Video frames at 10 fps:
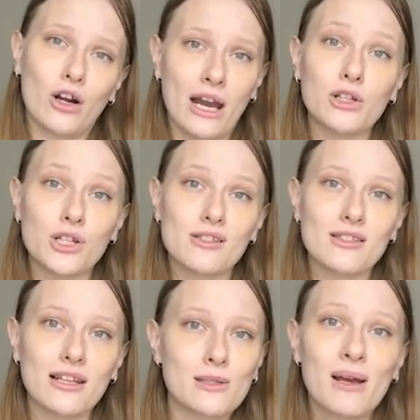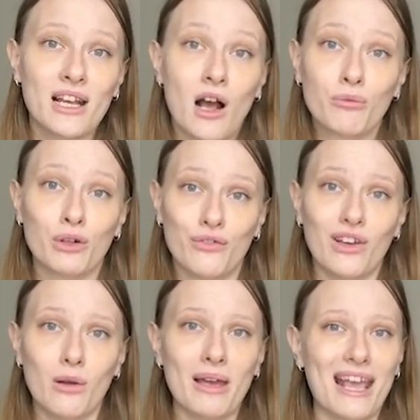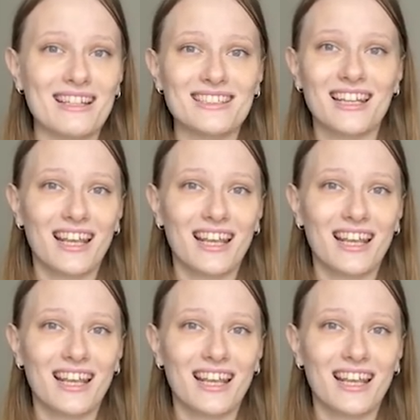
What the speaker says: or anxious. It's my comfort film, and